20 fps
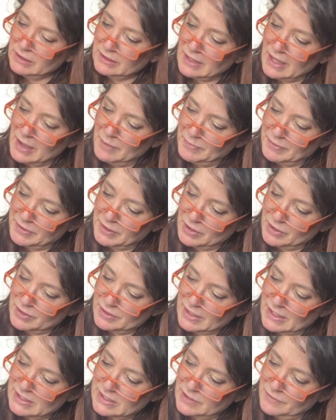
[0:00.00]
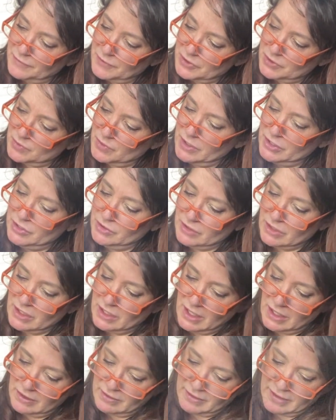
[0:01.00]
at that. But there, that's the first one. You can
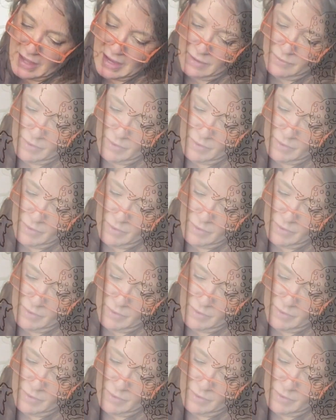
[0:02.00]
color that